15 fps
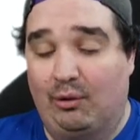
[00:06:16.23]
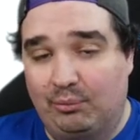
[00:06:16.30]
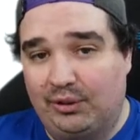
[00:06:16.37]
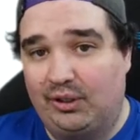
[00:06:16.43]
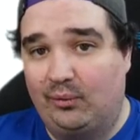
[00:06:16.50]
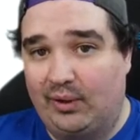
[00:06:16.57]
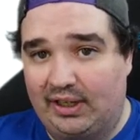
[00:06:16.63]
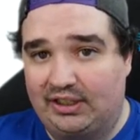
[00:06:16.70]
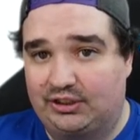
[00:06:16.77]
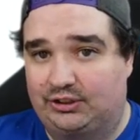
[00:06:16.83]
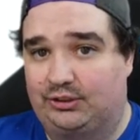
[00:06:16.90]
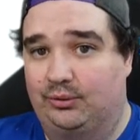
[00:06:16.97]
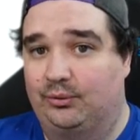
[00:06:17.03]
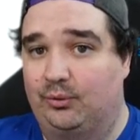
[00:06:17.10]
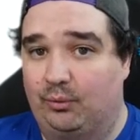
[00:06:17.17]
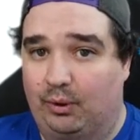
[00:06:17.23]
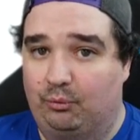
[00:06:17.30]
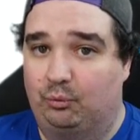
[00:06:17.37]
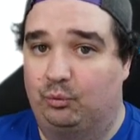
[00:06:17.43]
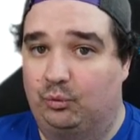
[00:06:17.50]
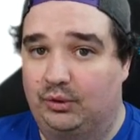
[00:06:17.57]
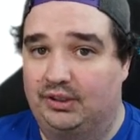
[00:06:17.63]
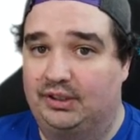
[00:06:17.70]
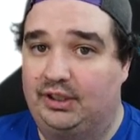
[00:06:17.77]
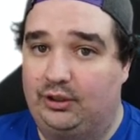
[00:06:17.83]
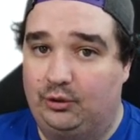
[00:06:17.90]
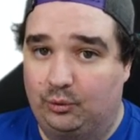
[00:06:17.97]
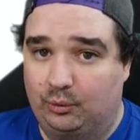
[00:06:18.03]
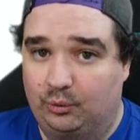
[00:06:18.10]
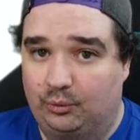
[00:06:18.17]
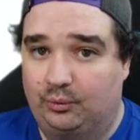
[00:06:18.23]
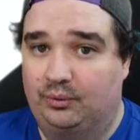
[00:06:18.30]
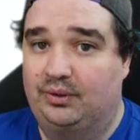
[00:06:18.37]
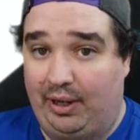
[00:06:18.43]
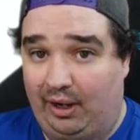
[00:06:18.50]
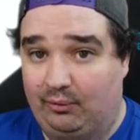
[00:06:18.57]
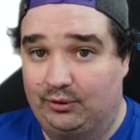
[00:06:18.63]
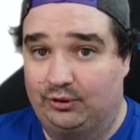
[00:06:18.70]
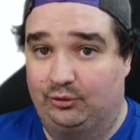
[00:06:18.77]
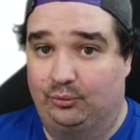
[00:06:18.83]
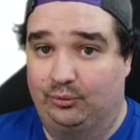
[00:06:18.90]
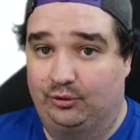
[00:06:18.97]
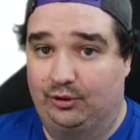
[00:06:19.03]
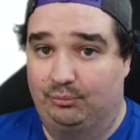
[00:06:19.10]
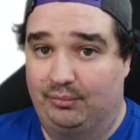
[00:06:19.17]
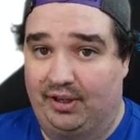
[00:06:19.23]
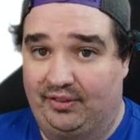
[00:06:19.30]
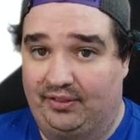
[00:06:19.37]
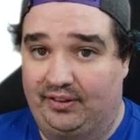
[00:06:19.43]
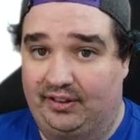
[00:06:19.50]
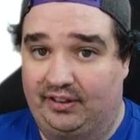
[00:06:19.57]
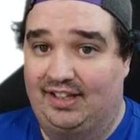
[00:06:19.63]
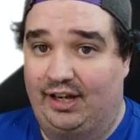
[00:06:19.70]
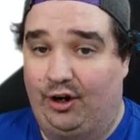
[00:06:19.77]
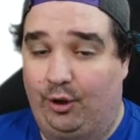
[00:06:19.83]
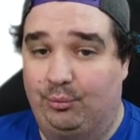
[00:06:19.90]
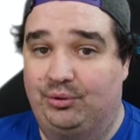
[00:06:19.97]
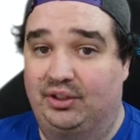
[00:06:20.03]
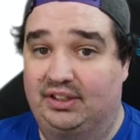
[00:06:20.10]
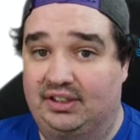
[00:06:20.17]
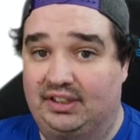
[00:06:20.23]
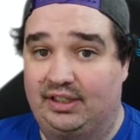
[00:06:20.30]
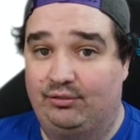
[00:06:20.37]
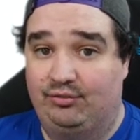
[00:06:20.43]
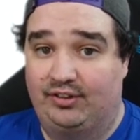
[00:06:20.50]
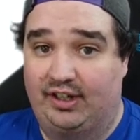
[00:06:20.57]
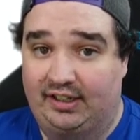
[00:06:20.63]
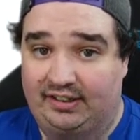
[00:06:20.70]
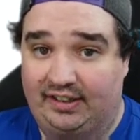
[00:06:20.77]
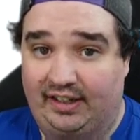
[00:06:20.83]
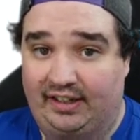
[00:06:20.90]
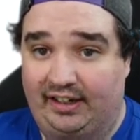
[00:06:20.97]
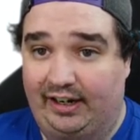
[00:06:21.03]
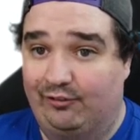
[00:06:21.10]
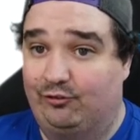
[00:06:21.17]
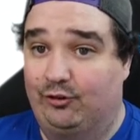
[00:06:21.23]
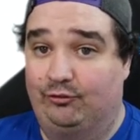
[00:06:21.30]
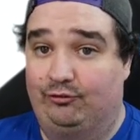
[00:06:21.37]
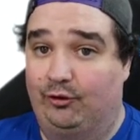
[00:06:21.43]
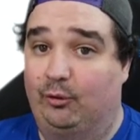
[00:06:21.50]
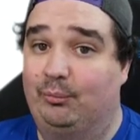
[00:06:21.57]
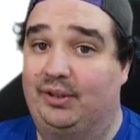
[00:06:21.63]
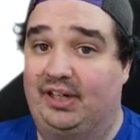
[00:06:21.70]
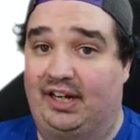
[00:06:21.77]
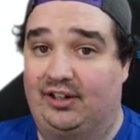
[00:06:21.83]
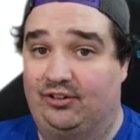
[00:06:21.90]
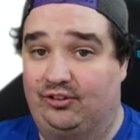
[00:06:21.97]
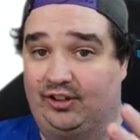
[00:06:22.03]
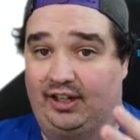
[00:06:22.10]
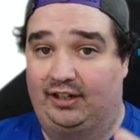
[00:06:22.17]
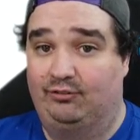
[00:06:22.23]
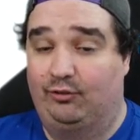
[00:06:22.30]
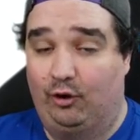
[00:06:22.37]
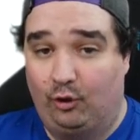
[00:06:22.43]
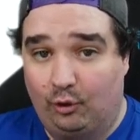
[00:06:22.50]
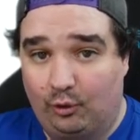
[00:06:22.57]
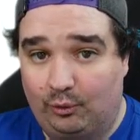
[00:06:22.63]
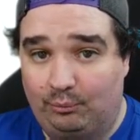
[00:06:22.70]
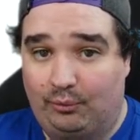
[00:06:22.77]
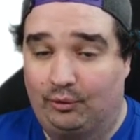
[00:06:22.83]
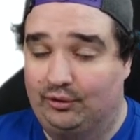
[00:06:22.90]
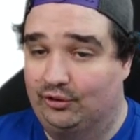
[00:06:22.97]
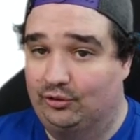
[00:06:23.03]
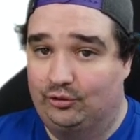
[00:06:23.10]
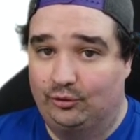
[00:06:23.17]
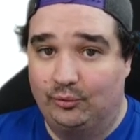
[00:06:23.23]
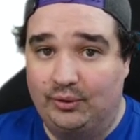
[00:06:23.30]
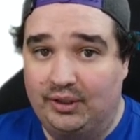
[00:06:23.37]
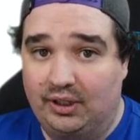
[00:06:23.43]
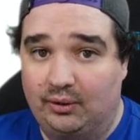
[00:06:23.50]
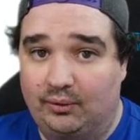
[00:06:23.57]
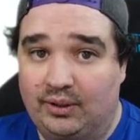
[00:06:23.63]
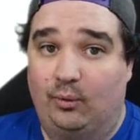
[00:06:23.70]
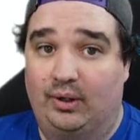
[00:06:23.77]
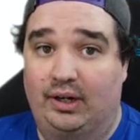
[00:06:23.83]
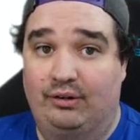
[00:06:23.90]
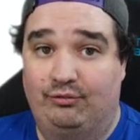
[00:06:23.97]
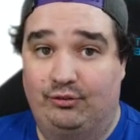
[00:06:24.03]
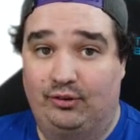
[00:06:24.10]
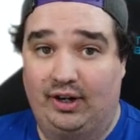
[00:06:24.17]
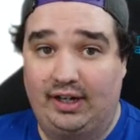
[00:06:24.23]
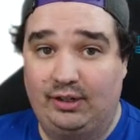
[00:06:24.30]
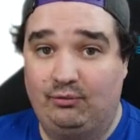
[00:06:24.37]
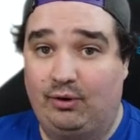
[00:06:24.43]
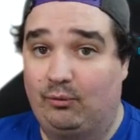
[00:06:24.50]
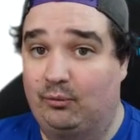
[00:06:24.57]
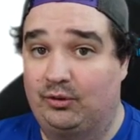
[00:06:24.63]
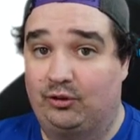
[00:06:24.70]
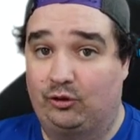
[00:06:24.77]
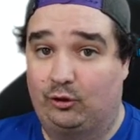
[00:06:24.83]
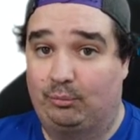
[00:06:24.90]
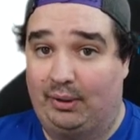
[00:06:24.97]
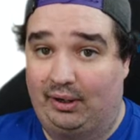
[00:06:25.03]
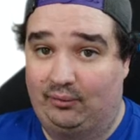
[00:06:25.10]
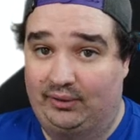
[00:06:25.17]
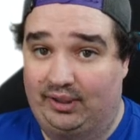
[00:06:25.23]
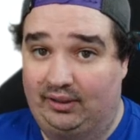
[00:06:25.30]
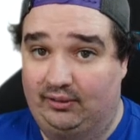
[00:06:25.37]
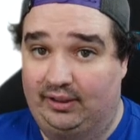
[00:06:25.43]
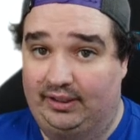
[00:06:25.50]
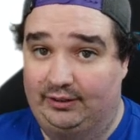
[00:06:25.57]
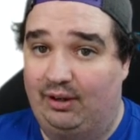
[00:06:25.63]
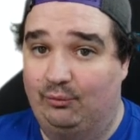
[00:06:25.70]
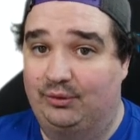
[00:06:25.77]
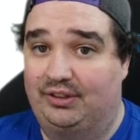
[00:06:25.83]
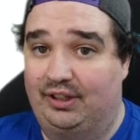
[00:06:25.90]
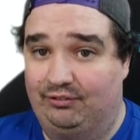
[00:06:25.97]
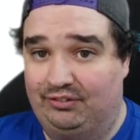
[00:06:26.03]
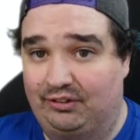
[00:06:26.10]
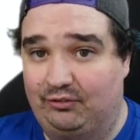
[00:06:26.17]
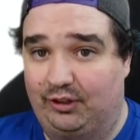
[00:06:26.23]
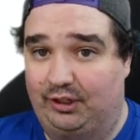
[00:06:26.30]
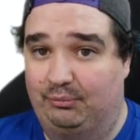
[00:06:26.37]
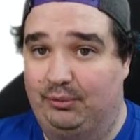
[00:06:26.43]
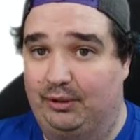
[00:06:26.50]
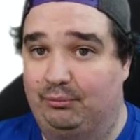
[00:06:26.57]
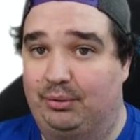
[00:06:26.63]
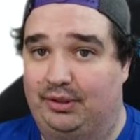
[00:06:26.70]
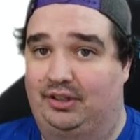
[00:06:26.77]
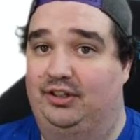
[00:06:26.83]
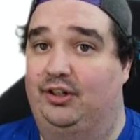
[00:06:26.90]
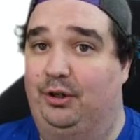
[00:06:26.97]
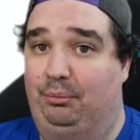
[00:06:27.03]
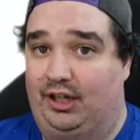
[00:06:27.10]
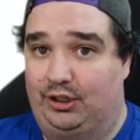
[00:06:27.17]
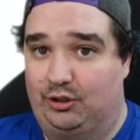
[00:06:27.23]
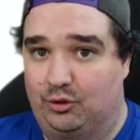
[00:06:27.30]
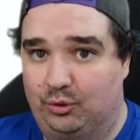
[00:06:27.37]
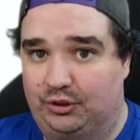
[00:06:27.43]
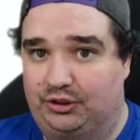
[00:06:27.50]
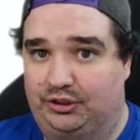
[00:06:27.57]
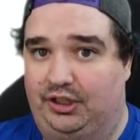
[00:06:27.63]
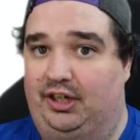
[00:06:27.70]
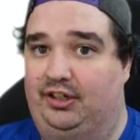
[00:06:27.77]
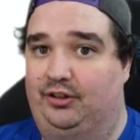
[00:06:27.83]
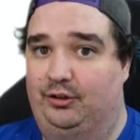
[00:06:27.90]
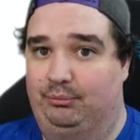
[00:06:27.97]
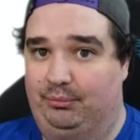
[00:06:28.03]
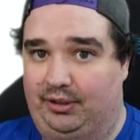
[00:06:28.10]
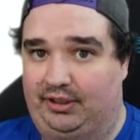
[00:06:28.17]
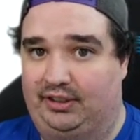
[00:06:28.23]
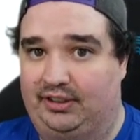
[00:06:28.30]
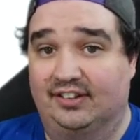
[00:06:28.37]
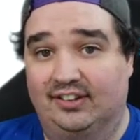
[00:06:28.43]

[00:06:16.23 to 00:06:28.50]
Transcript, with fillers: I'm gonna go ahead and show you a really cool power sourcing method that helps alleviate that if you're filming inside of a home or a studio, or if you're anywhere where there's a power outlet. I would definitely recommend picking up a good shotgun mic.